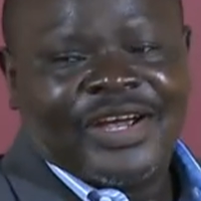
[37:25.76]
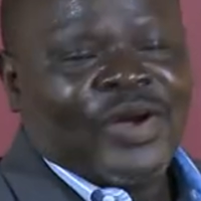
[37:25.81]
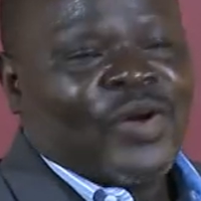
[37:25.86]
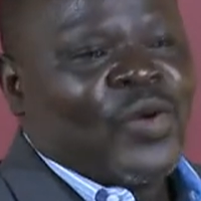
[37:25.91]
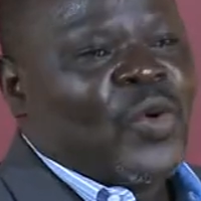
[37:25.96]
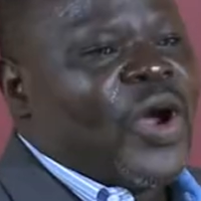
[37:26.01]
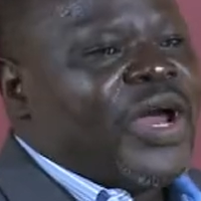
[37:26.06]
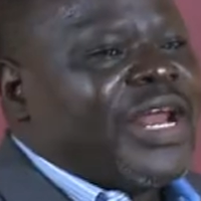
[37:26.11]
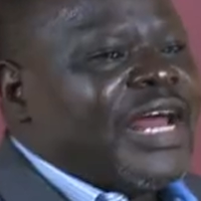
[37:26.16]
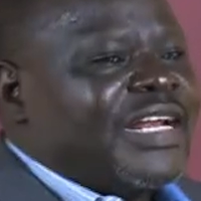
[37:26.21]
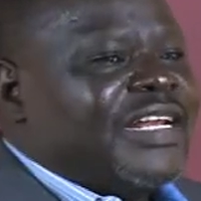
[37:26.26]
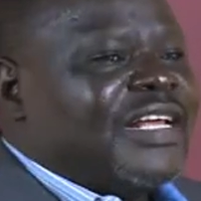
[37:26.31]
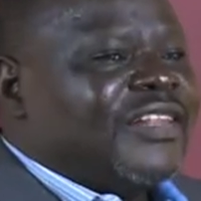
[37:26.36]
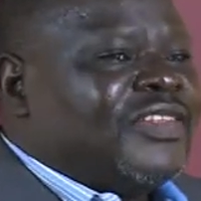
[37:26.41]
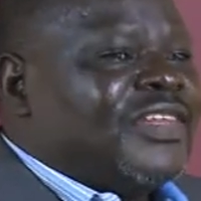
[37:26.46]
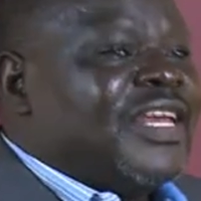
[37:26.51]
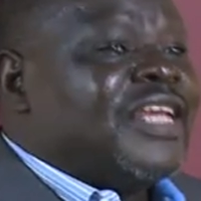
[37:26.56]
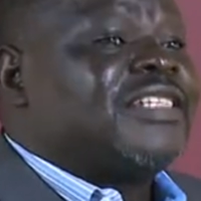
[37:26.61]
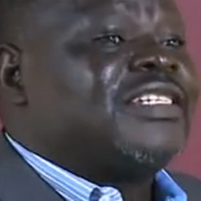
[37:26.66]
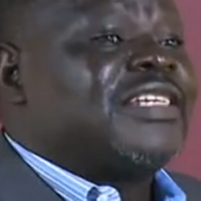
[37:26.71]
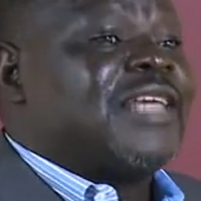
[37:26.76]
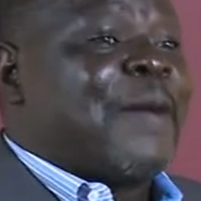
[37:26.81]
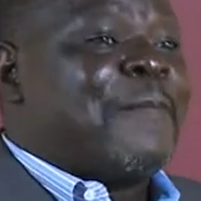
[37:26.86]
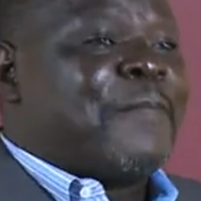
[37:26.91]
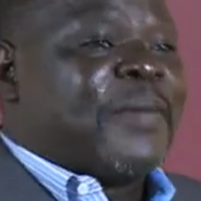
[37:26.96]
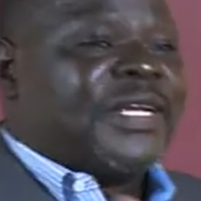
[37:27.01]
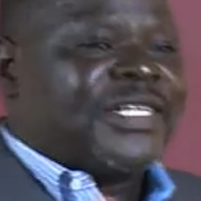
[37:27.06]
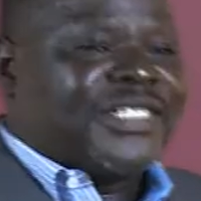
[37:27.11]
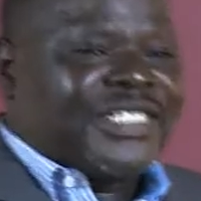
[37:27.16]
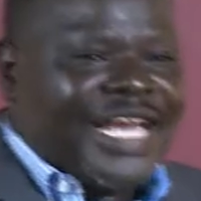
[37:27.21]
what are the things he
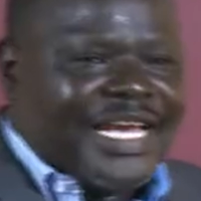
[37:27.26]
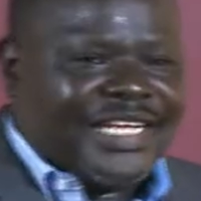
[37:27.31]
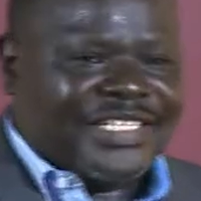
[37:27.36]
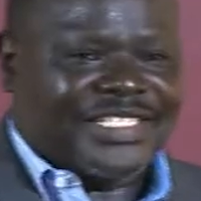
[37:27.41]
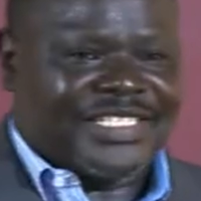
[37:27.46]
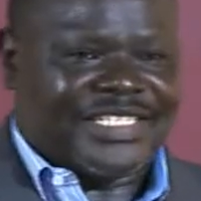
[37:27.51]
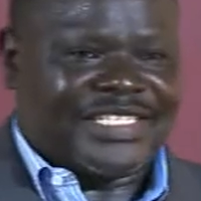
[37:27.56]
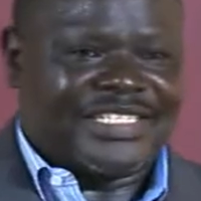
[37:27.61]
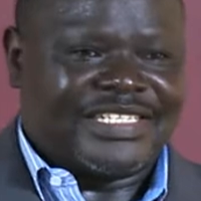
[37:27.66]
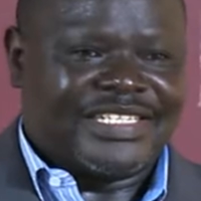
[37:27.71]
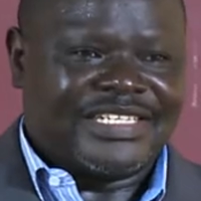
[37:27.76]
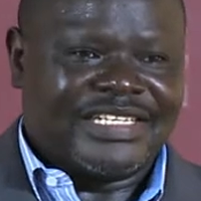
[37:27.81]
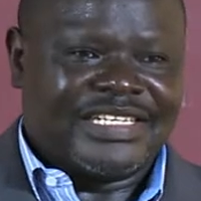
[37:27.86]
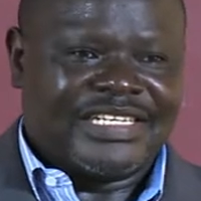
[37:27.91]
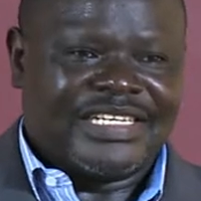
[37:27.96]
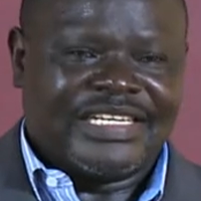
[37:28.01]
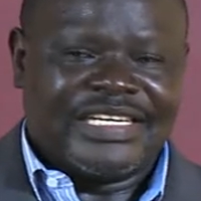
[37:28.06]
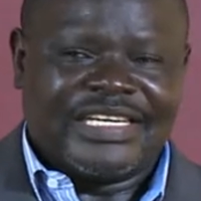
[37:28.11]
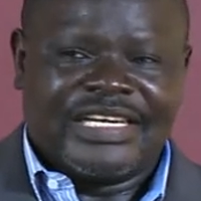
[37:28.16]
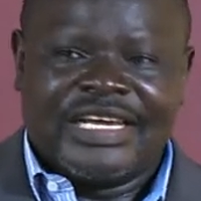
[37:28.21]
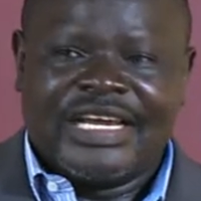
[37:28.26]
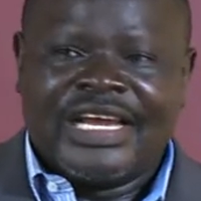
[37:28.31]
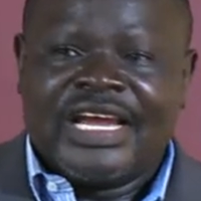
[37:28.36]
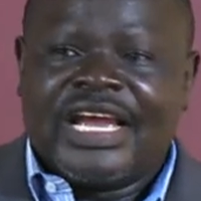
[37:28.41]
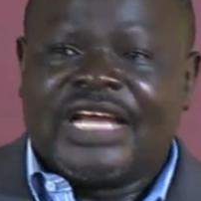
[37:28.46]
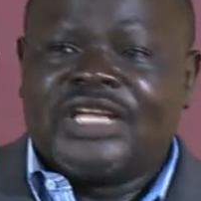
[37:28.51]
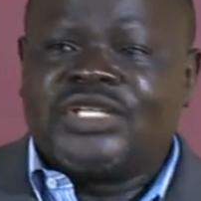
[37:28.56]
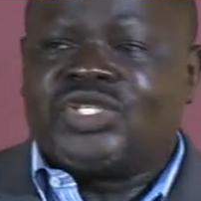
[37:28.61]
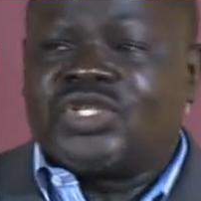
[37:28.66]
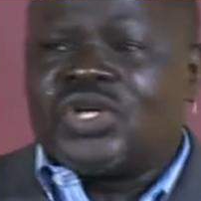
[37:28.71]
appreciates.
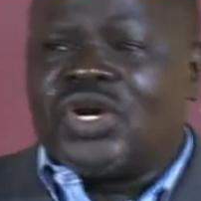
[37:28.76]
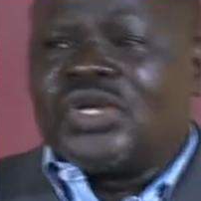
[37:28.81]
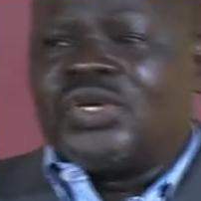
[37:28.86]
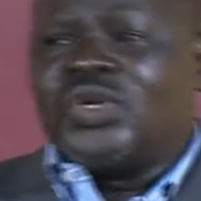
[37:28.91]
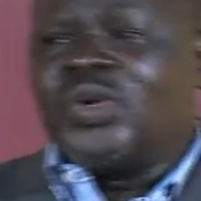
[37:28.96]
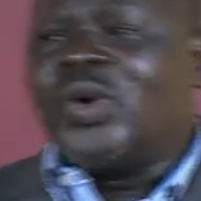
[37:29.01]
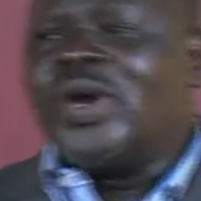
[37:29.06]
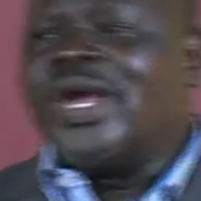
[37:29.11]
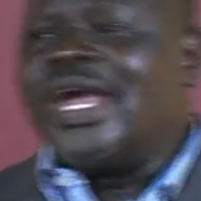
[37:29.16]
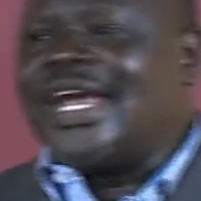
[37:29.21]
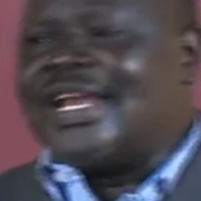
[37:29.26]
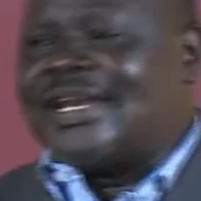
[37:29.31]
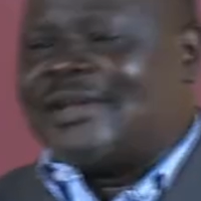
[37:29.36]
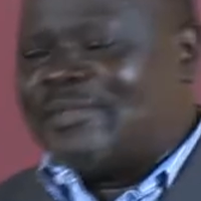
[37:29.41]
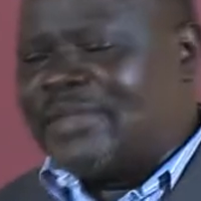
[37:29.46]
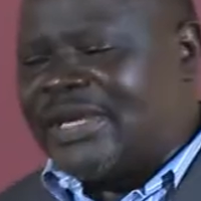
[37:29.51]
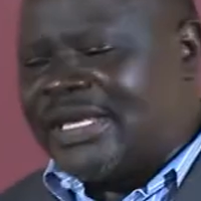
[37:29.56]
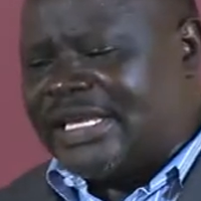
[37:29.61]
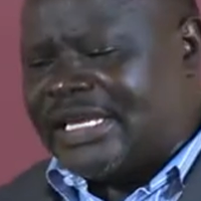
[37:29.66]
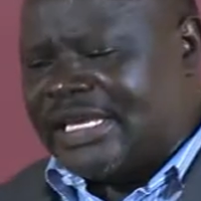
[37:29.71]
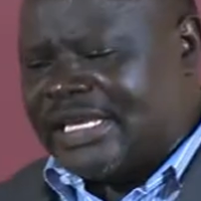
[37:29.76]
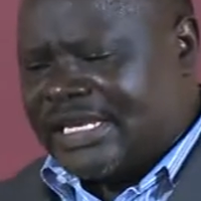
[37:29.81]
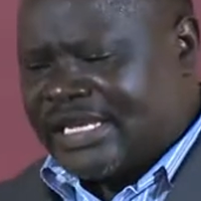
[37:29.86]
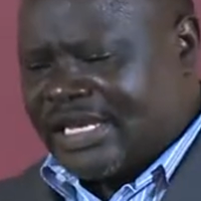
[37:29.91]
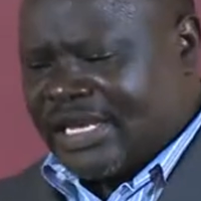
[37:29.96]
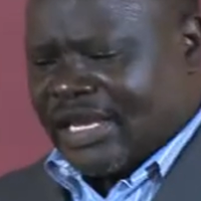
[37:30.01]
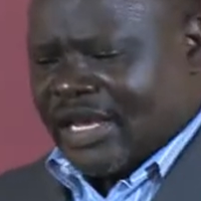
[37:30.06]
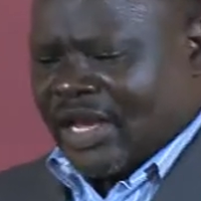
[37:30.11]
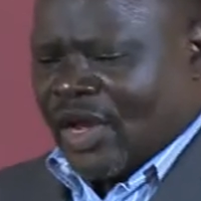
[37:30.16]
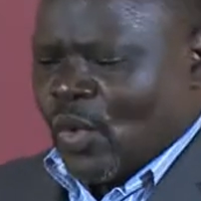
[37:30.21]
And so, you and me,
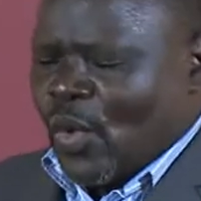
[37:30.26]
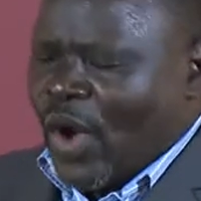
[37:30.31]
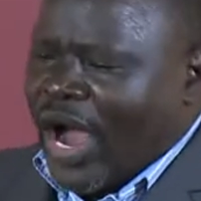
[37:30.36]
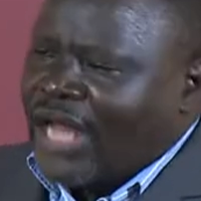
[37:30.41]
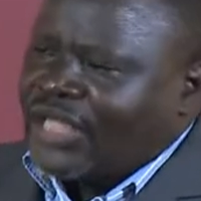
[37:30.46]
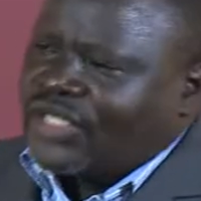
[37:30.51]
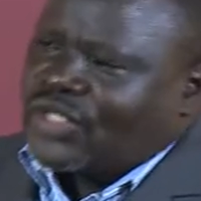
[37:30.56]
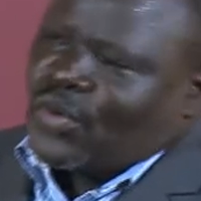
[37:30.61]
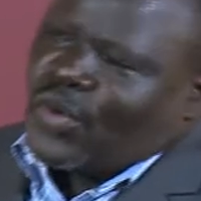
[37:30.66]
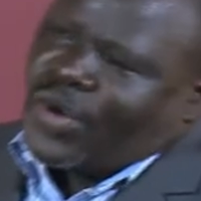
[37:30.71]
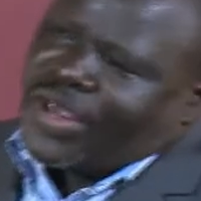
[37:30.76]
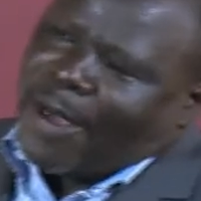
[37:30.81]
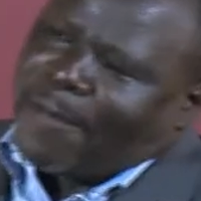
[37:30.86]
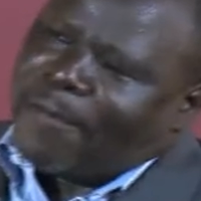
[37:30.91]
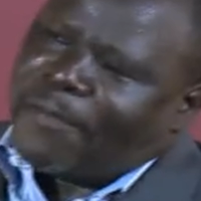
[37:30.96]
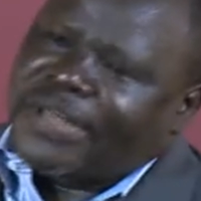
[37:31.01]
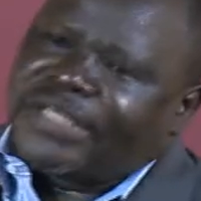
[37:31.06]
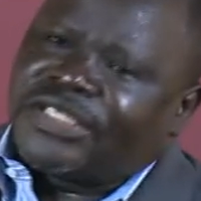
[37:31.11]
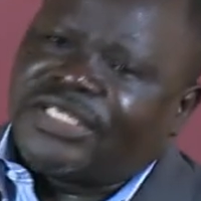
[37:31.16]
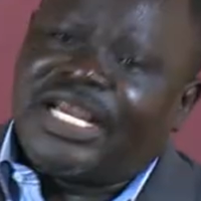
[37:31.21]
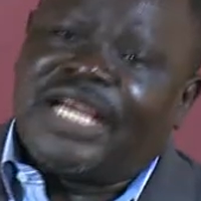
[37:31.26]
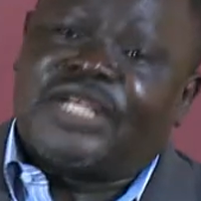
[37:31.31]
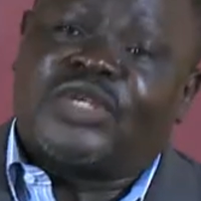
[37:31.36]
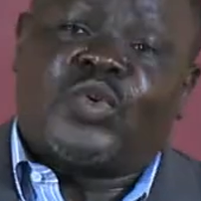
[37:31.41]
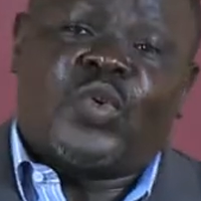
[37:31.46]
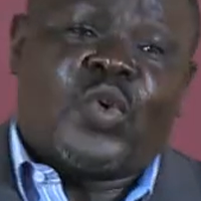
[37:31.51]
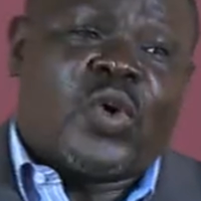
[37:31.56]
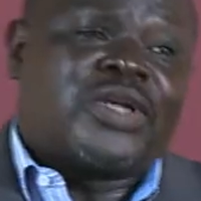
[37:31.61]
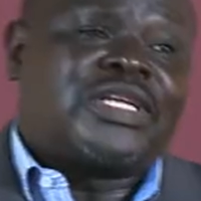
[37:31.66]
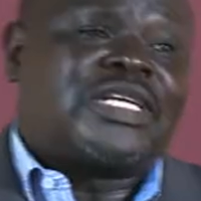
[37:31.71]
once we appreciate
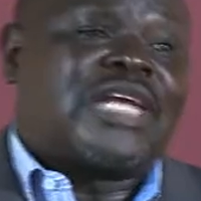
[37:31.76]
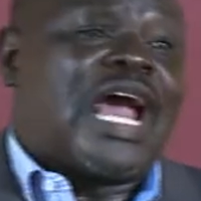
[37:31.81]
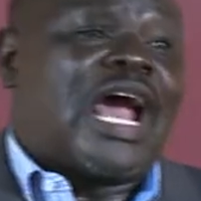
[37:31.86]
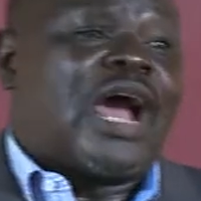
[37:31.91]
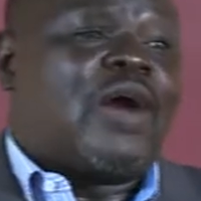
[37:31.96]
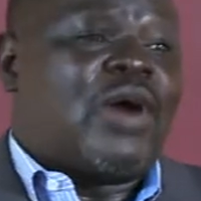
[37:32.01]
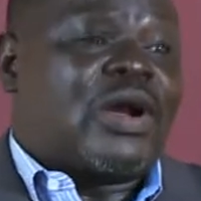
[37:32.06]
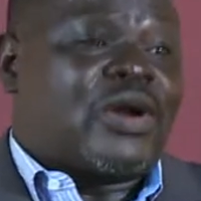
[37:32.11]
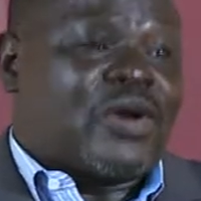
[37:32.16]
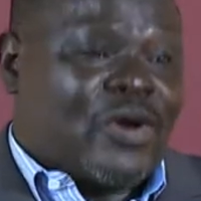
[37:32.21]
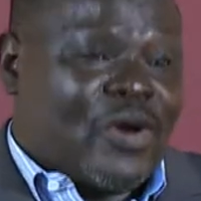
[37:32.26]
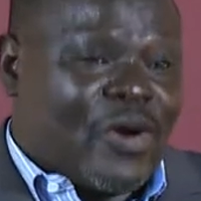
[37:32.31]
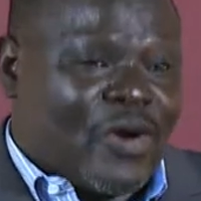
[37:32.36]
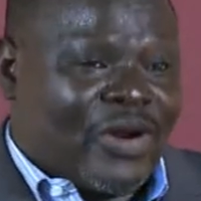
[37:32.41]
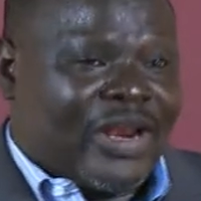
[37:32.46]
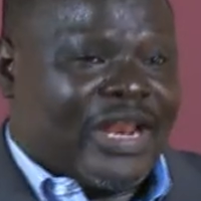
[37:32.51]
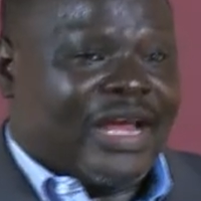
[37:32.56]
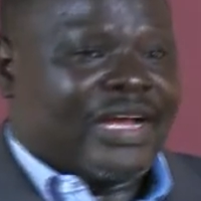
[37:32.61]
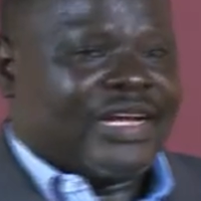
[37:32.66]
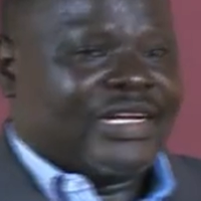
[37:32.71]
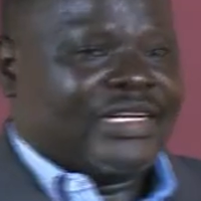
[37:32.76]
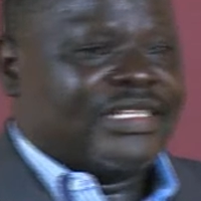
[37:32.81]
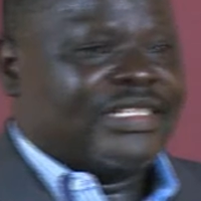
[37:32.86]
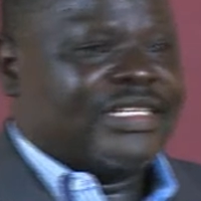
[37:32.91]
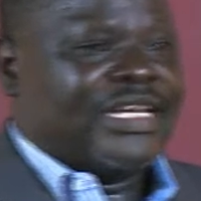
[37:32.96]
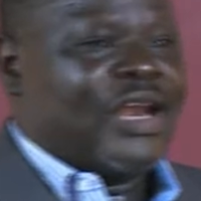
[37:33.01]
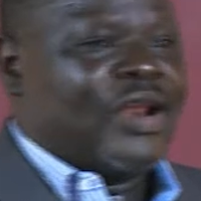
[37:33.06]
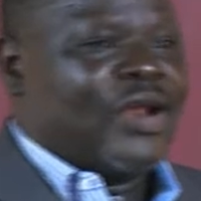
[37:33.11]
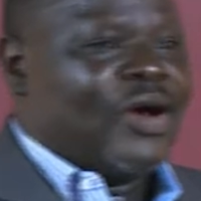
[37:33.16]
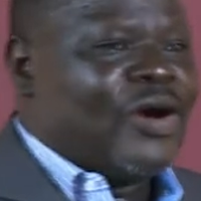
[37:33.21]
what our caller
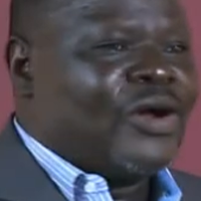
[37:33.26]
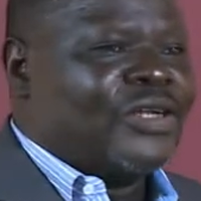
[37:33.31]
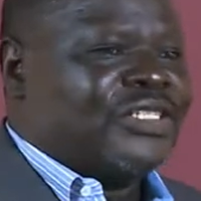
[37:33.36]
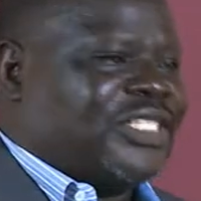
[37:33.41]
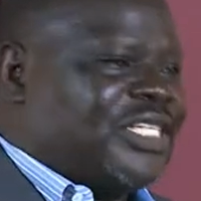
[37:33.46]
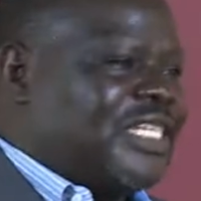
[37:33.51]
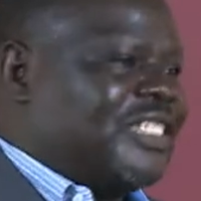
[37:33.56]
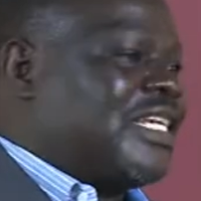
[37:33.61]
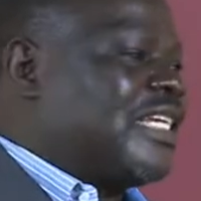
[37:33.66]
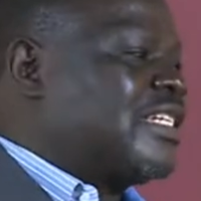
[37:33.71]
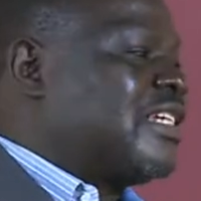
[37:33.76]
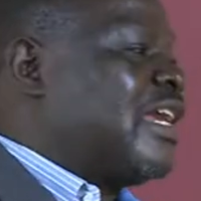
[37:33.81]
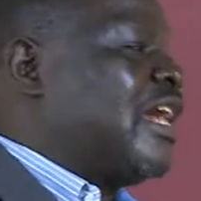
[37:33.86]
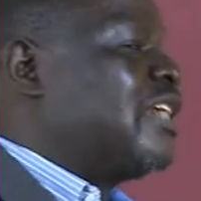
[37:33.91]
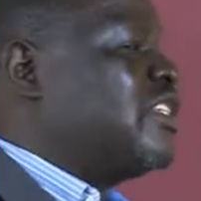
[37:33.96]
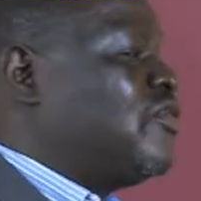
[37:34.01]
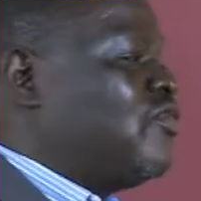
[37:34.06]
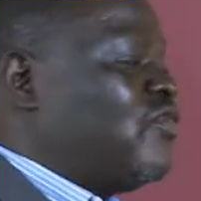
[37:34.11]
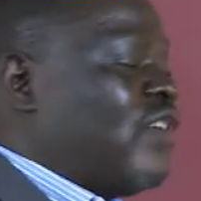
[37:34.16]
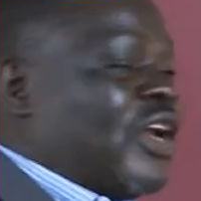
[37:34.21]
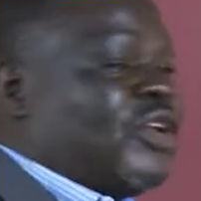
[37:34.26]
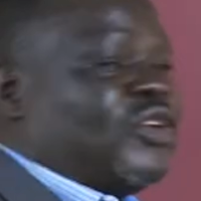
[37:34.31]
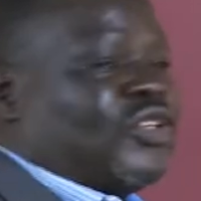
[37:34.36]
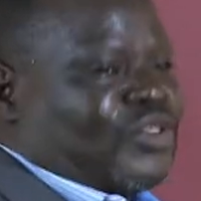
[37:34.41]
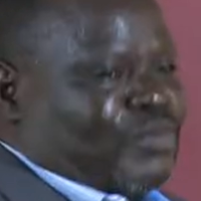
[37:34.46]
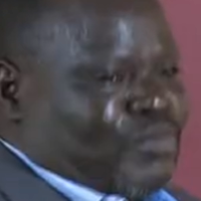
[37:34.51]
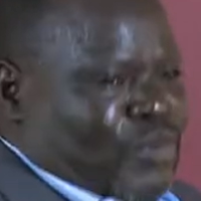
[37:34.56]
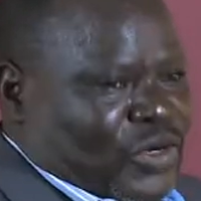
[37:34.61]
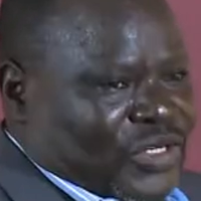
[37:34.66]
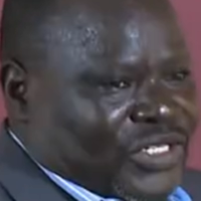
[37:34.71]
the Lord Jesus Christ
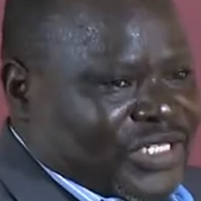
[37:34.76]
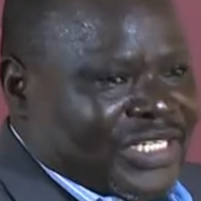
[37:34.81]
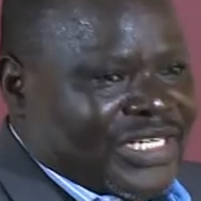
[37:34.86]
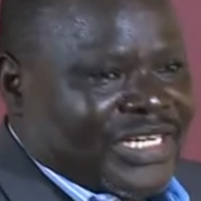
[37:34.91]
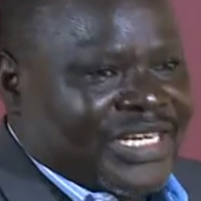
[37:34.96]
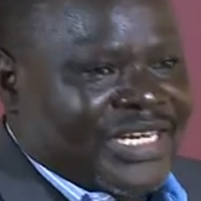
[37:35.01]
values most.